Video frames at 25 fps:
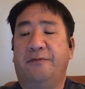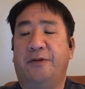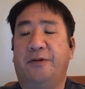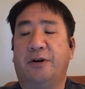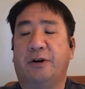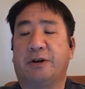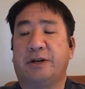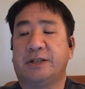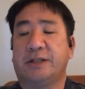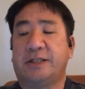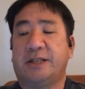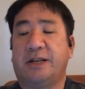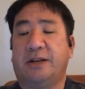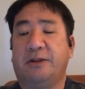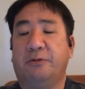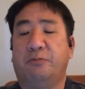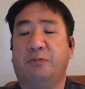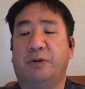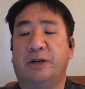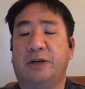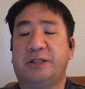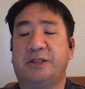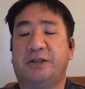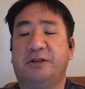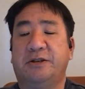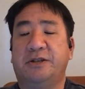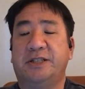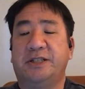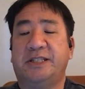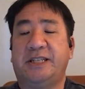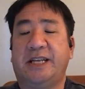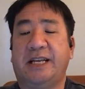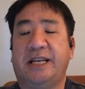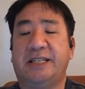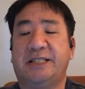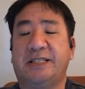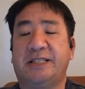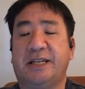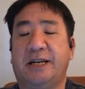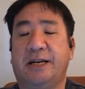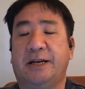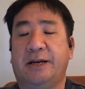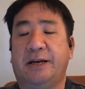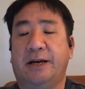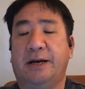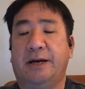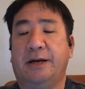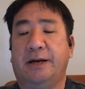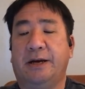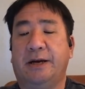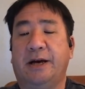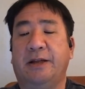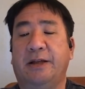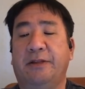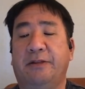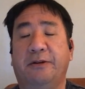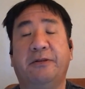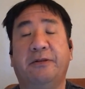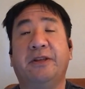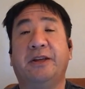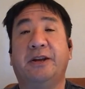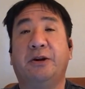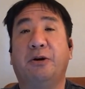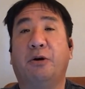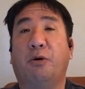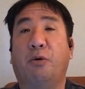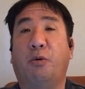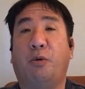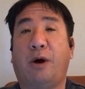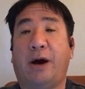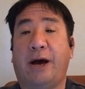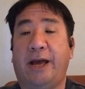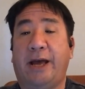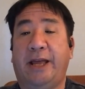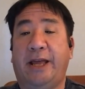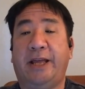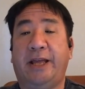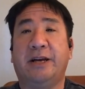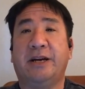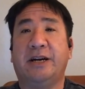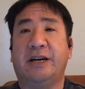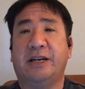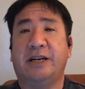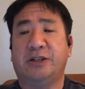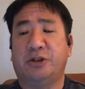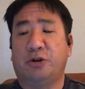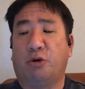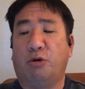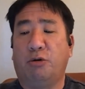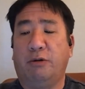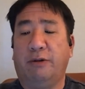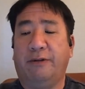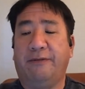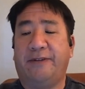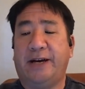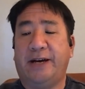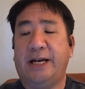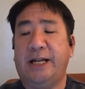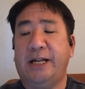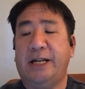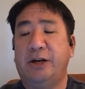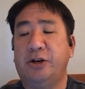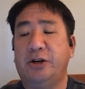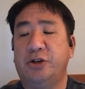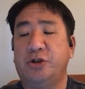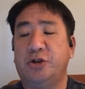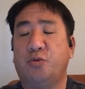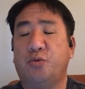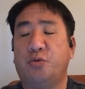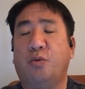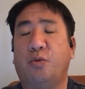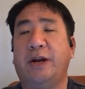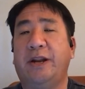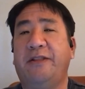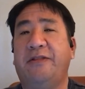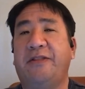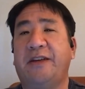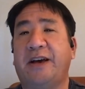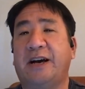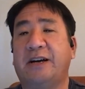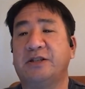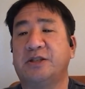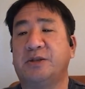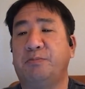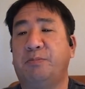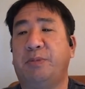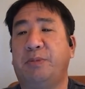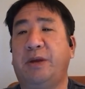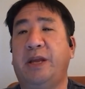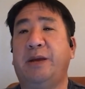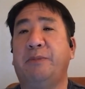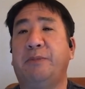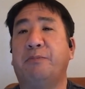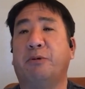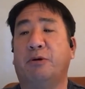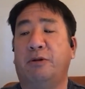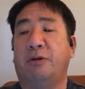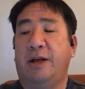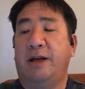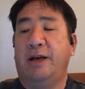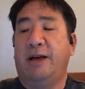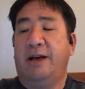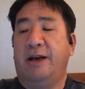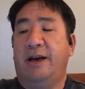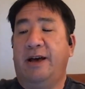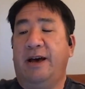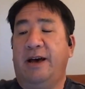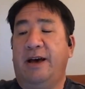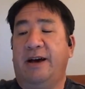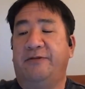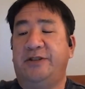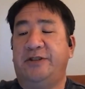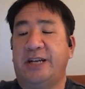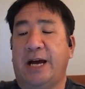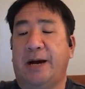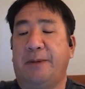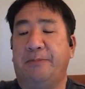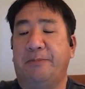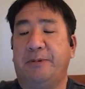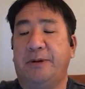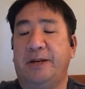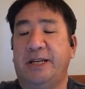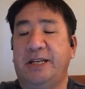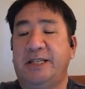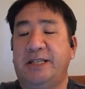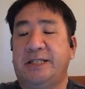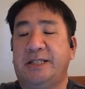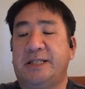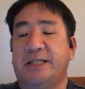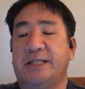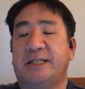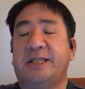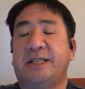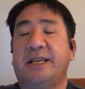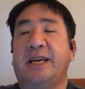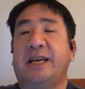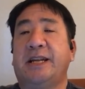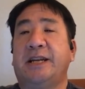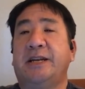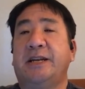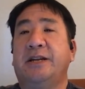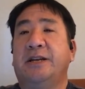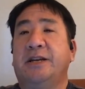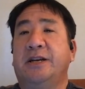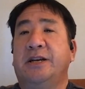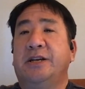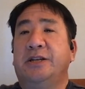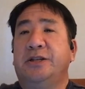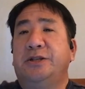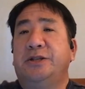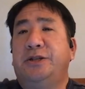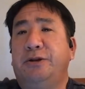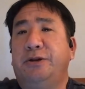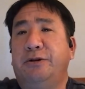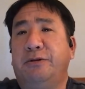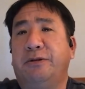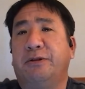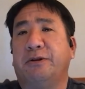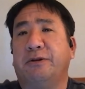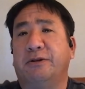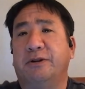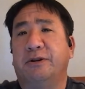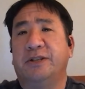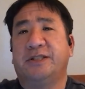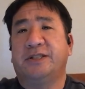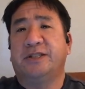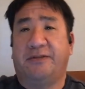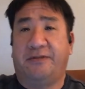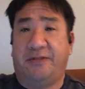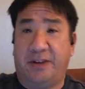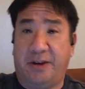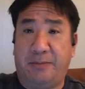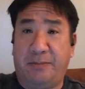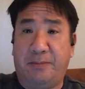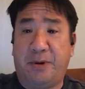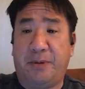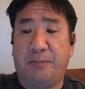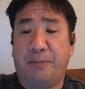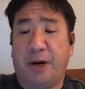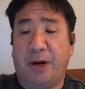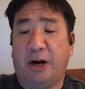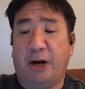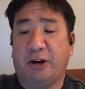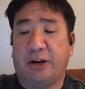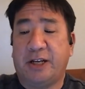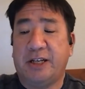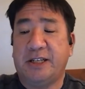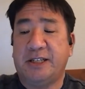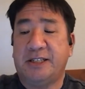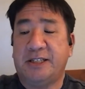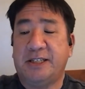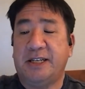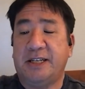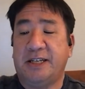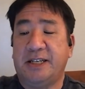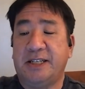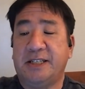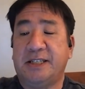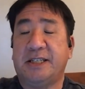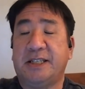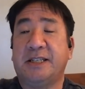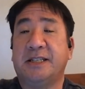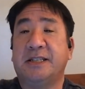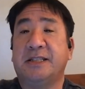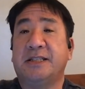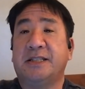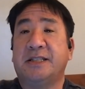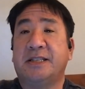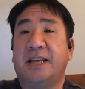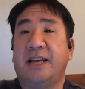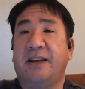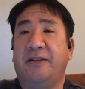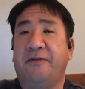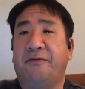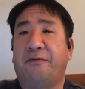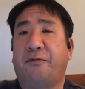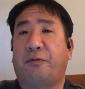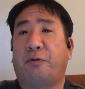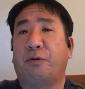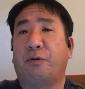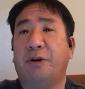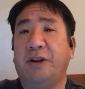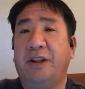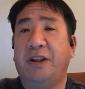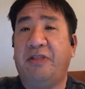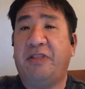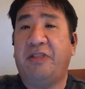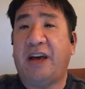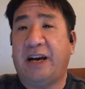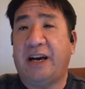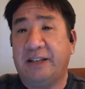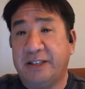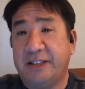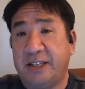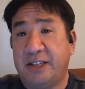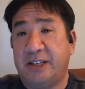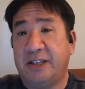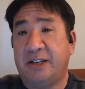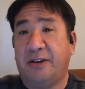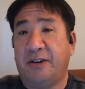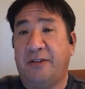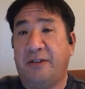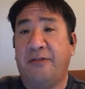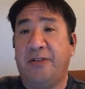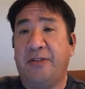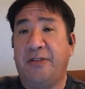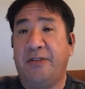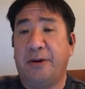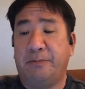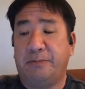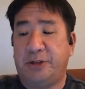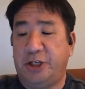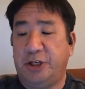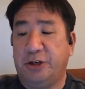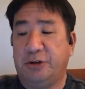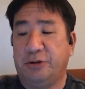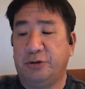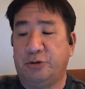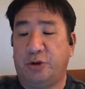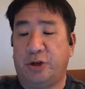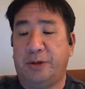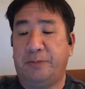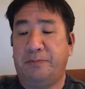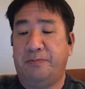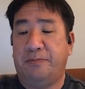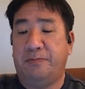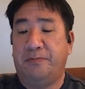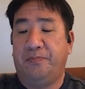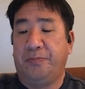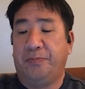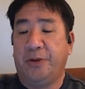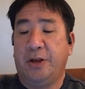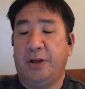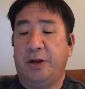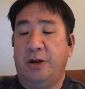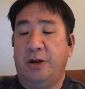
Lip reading: Focused on the Western states other than Hawaii, a total of 120,000 people of Japanese descent, 2/3 of them American citizens, and 40,000 of them children.